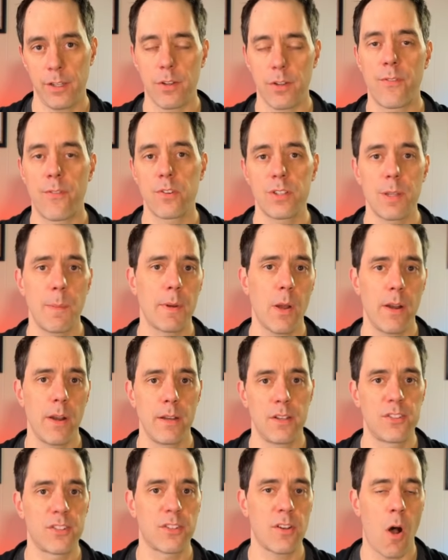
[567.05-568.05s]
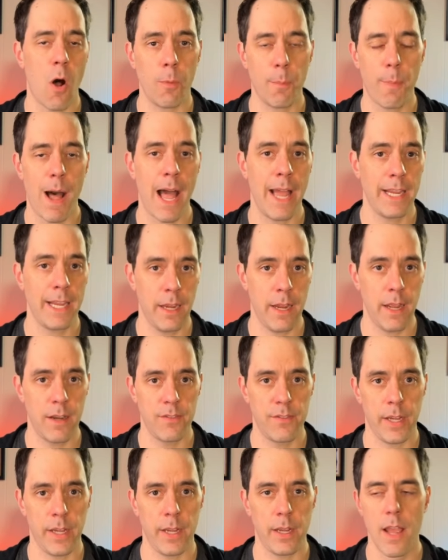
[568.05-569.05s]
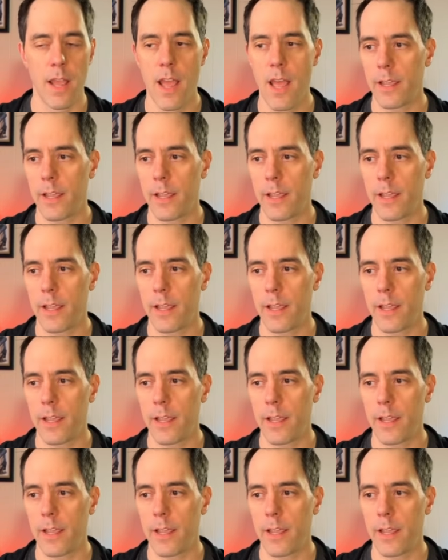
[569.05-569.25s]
So first I'm going to go ahead and install PyEnv.